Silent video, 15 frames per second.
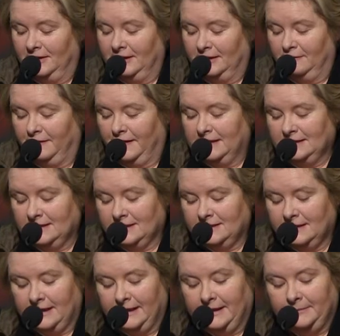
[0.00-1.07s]
I nearly
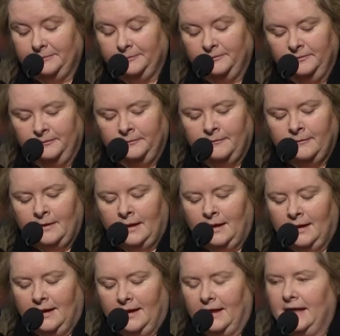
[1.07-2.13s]
fainted,
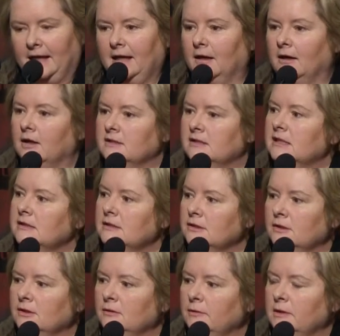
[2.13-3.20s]
I said
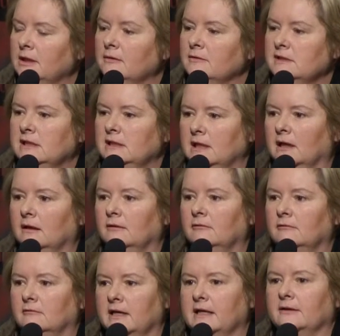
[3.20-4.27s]
to her, when I was a
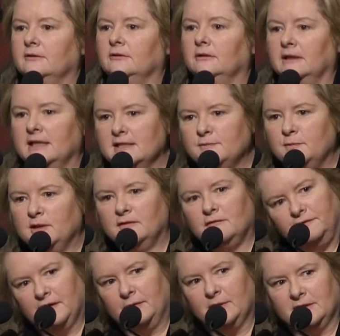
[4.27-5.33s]
young, radical, lesbian
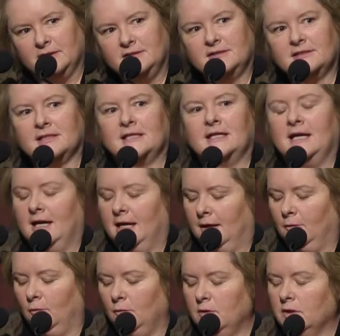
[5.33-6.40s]
feminist,
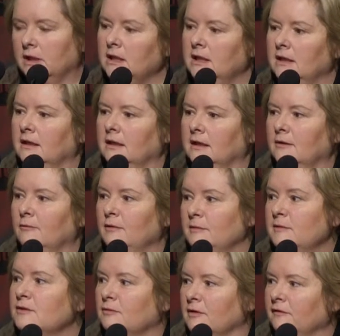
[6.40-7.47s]
working in a
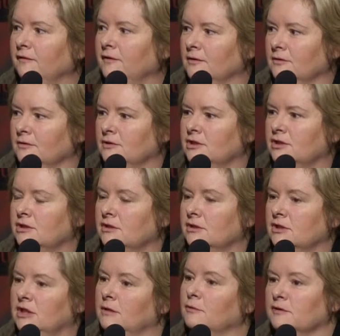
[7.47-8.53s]
women's refuge,
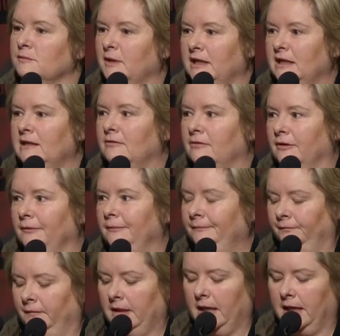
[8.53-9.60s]
she was my hero.
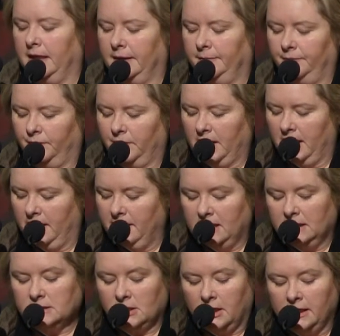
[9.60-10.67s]
And
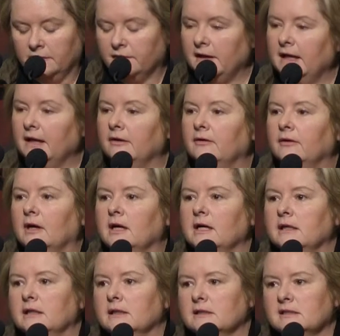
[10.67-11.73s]
that's kind of how
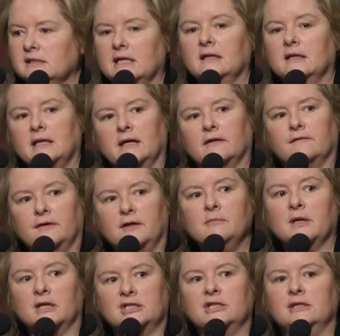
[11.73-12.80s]
I started out, very
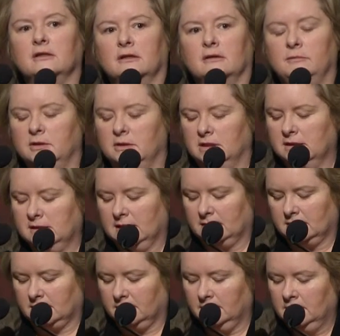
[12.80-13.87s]
much in the community
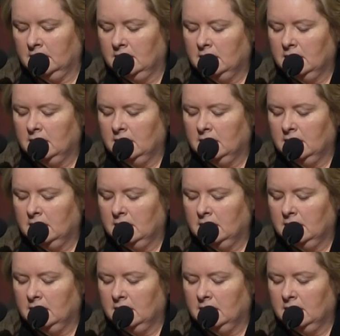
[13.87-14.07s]
sector.